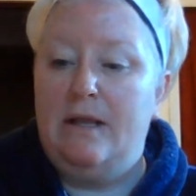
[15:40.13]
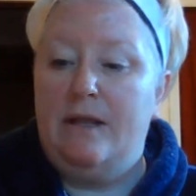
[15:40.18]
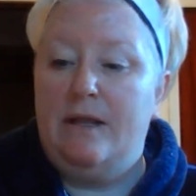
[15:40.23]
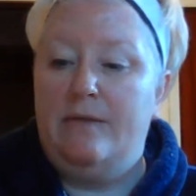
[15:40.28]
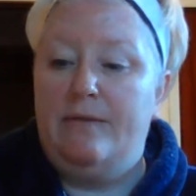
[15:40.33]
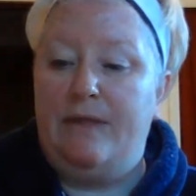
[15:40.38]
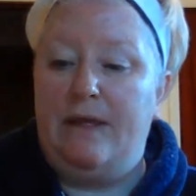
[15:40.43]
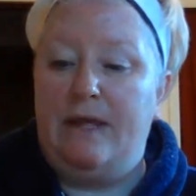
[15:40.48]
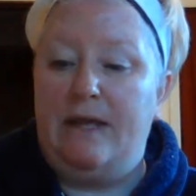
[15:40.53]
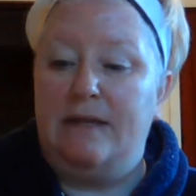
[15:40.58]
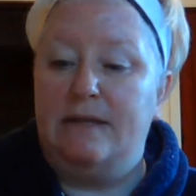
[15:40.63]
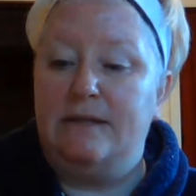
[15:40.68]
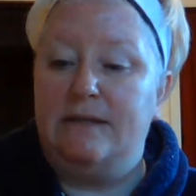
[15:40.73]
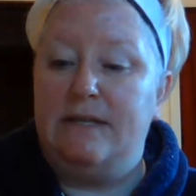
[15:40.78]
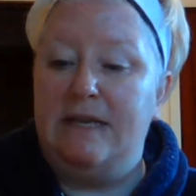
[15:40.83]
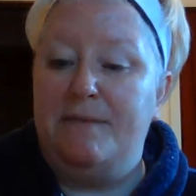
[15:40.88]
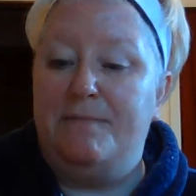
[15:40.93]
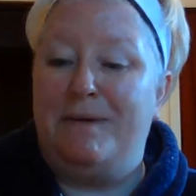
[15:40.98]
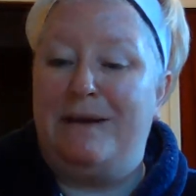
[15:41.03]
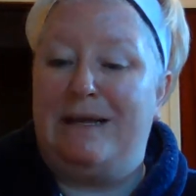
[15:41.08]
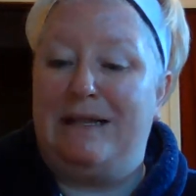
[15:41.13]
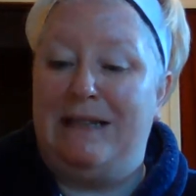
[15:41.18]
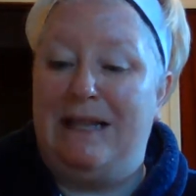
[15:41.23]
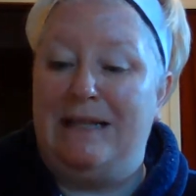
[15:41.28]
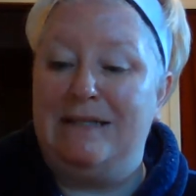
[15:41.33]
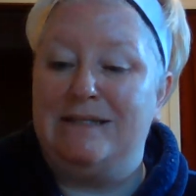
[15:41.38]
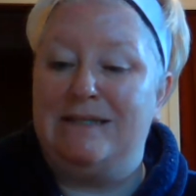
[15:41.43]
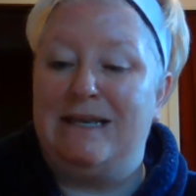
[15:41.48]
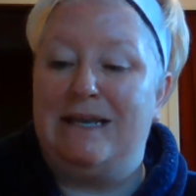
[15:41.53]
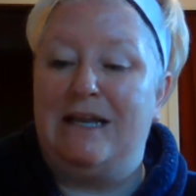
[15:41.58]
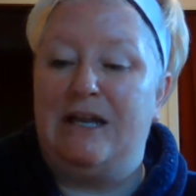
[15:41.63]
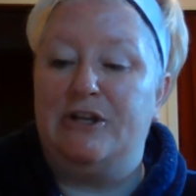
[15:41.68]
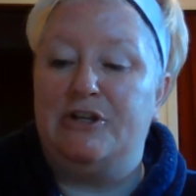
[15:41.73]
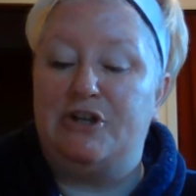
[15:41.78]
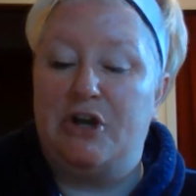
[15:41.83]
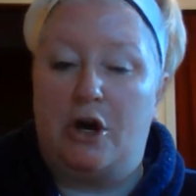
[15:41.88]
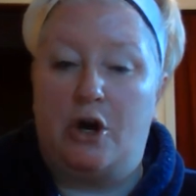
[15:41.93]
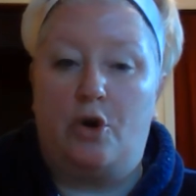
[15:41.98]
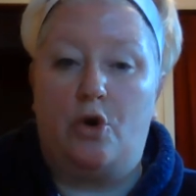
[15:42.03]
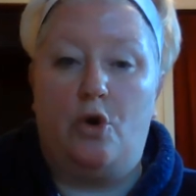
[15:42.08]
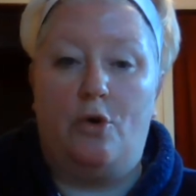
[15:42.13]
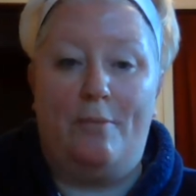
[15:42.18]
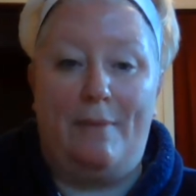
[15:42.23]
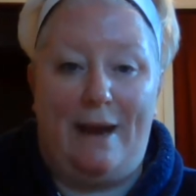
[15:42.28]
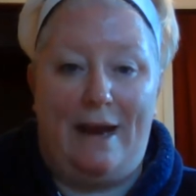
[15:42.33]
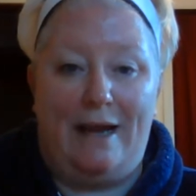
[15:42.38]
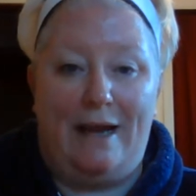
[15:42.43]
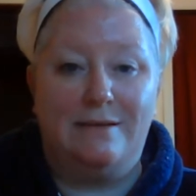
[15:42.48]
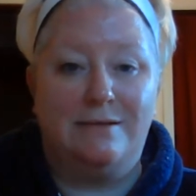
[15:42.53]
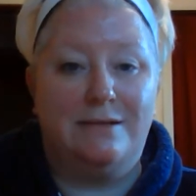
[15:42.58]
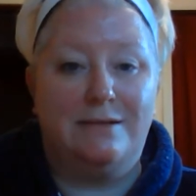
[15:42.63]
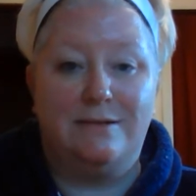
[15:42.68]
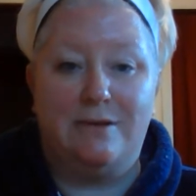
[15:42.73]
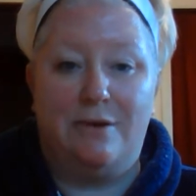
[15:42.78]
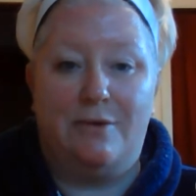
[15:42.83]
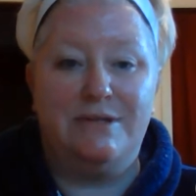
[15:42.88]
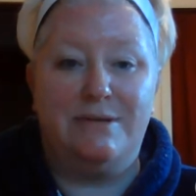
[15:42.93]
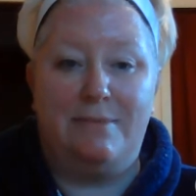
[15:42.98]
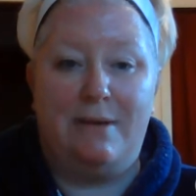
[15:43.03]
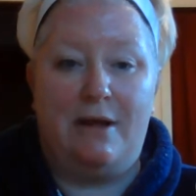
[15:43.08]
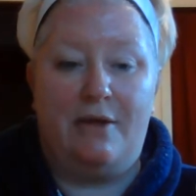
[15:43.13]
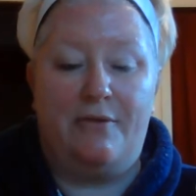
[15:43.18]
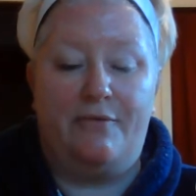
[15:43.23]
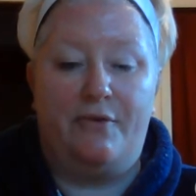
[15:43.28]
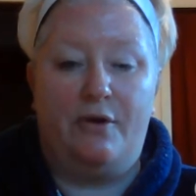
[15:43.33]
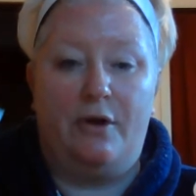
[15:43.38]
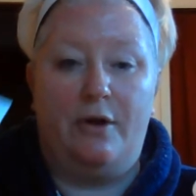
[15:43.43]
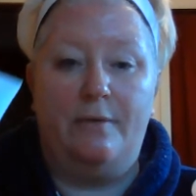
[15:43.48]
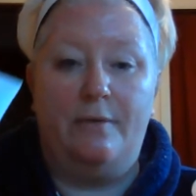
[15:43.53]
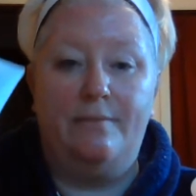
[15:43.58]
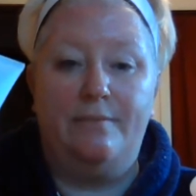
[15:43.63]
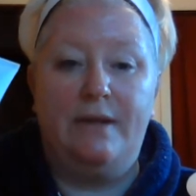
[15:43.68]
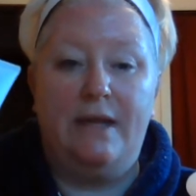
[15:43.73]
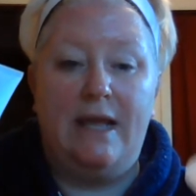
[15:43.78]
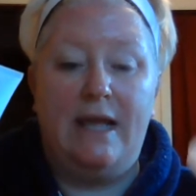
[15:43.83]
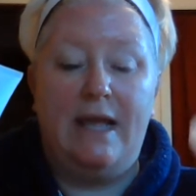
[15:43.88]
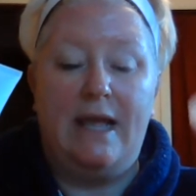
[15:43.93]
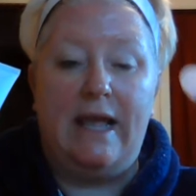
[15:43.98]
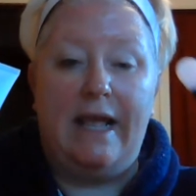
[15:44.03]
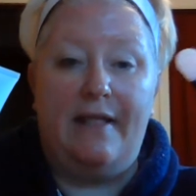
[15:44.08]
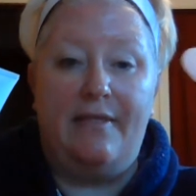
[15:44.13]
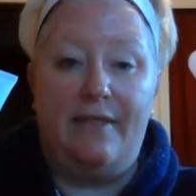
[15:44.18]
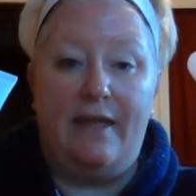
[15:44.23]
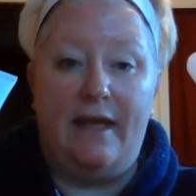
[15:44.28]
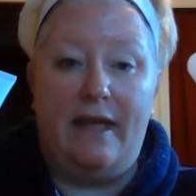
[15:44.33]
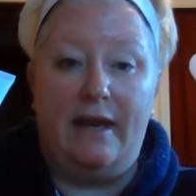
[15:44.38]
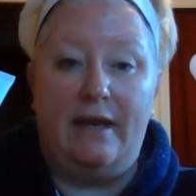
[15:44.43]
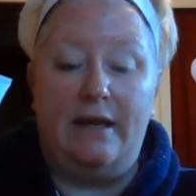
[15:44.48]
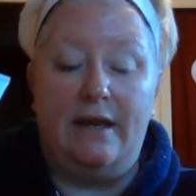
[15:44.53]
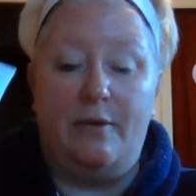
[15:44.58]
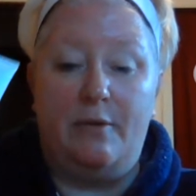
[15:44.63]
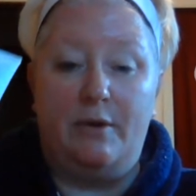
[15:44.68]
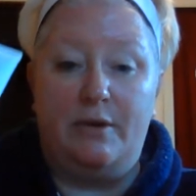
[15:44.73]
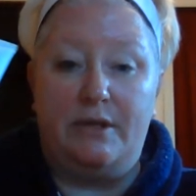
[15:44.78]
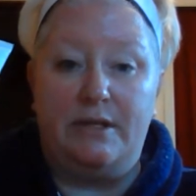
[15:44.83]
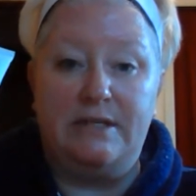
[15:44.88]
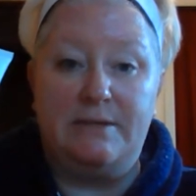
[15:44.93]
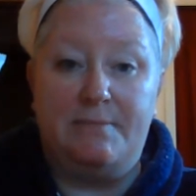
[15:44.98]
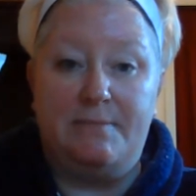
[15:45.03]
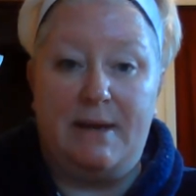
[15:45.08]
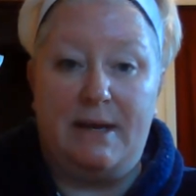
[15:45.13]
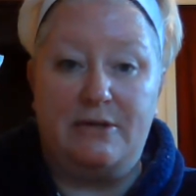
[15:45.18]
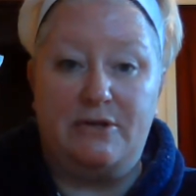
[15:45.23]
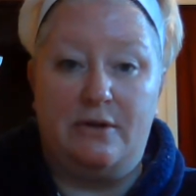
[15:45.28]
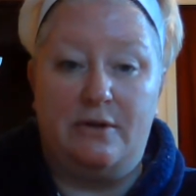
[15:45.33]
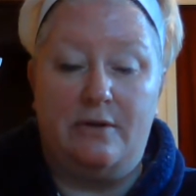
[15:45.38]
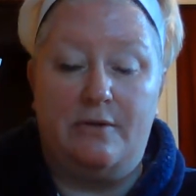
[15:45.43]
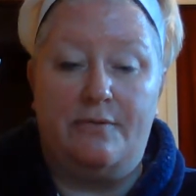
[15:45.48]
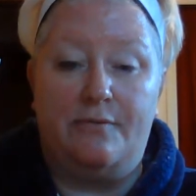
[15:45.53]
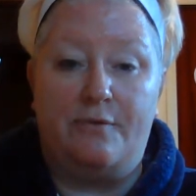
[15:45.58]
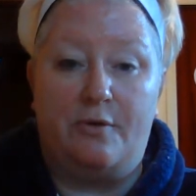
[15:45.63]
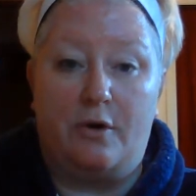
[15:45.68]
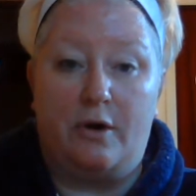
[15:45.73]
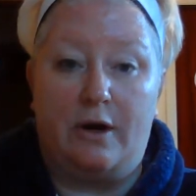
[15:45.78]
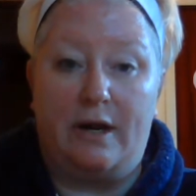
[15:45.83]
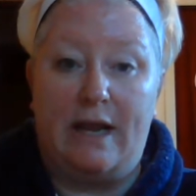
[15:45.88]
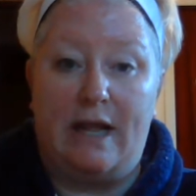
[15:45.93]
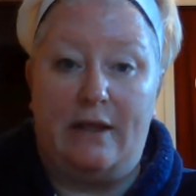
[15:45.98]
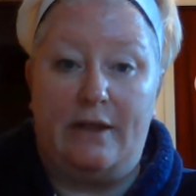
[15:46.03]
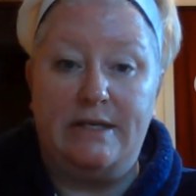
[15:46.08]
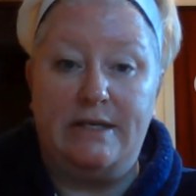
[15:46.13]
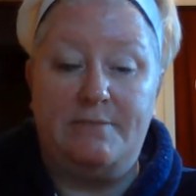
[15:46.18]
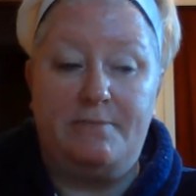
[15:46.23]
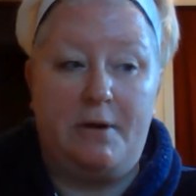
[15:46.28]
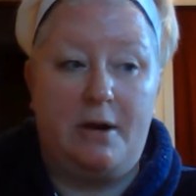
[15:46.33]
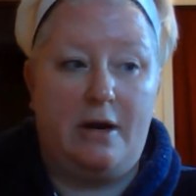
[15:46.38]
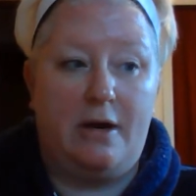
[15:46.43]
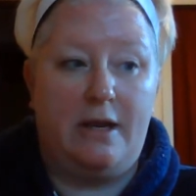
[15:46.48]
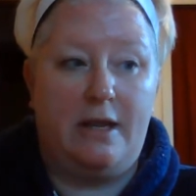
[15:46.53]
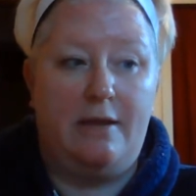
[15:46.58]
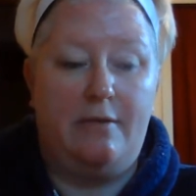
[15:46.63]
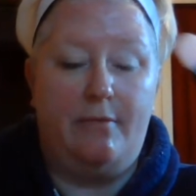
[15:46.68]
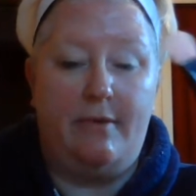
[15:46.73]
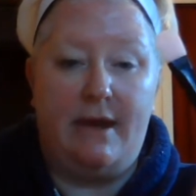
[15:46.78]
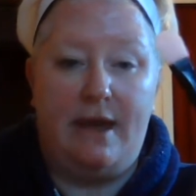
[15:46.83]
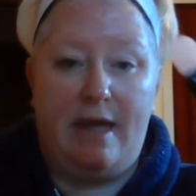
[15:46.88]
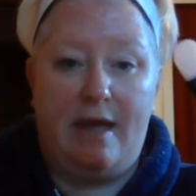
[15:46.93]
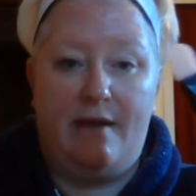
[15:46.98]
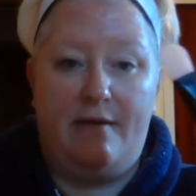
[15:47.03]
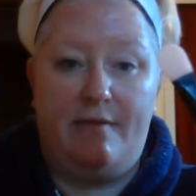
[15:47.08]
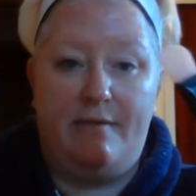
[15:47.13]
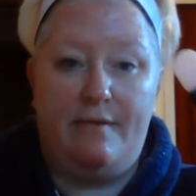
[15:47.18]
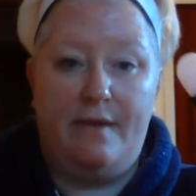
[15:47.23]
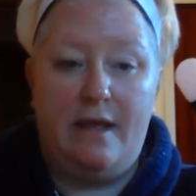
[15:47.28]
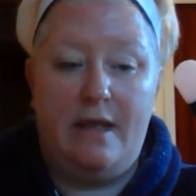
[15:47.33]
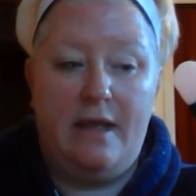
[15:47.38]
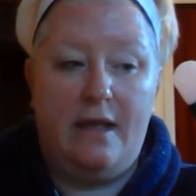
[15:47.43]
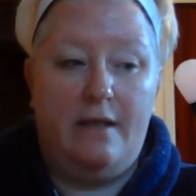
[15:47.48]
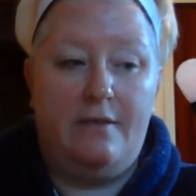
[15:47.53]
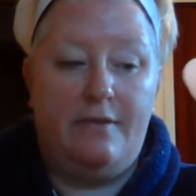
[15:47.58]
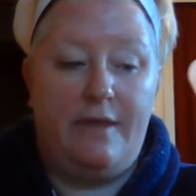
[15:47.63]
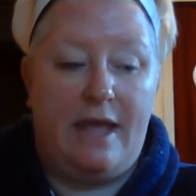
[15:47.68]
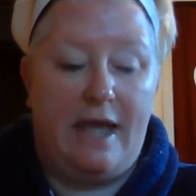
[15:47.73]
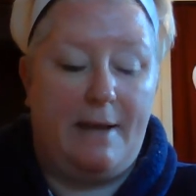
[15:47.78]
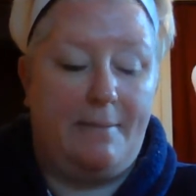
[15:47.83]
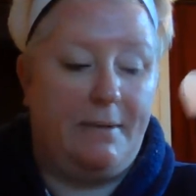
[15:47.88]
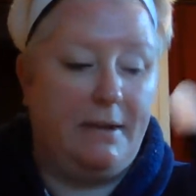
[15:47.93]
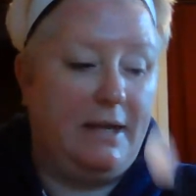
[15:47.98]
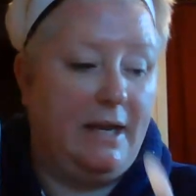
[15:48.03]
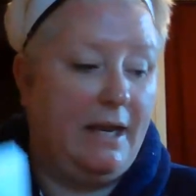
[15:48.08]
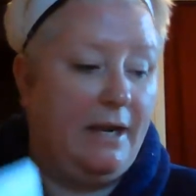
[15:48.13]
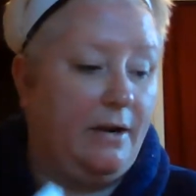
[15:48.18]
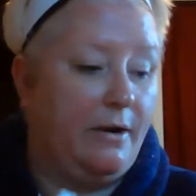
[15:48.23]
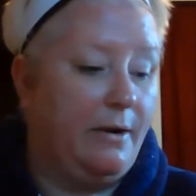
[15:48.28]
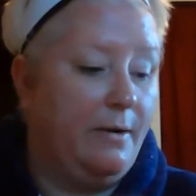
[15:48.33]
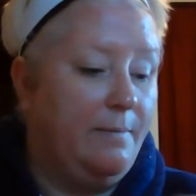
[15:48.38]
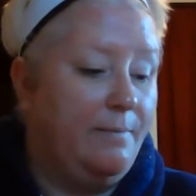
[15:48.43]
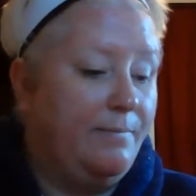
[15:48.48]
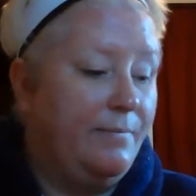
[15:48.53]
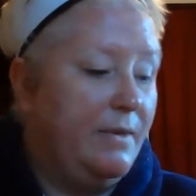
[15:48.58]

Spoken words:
the Deep Cleansing Charcoal Mask, it's always a mouthful, and then with the special for Kelly's Party, we have the applicator.